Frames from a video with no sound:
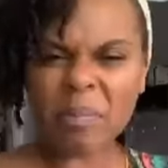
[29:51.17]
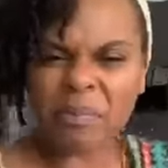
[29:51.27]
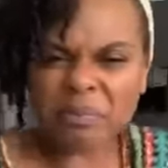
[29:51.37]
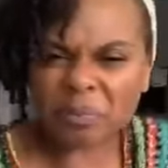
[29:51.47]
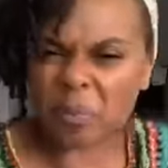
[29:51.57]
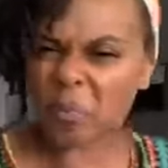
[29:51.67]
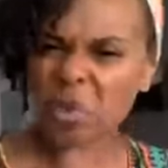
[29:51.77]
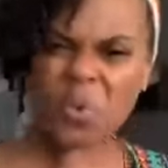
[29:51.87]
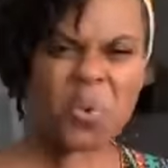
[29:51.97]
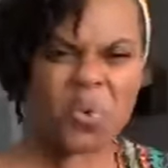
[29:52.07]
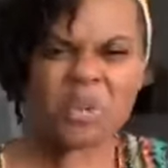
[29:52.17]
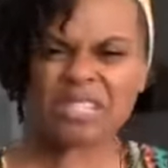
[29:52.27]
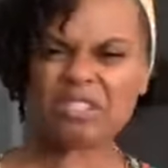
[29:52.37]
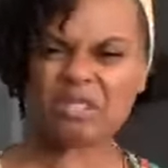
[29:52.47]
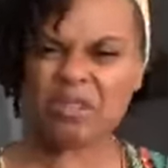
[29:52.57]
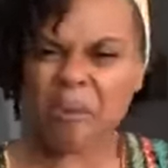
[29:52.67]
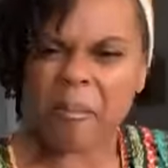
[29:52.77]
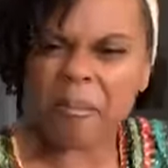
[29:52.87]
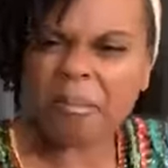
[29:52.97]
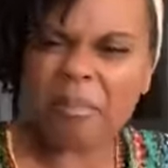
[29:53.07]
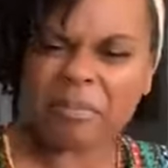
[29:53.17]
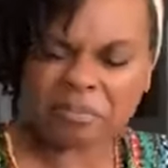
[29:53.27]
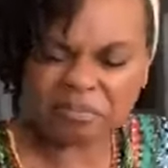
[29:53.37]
Mm. Oh, that's good. Mm.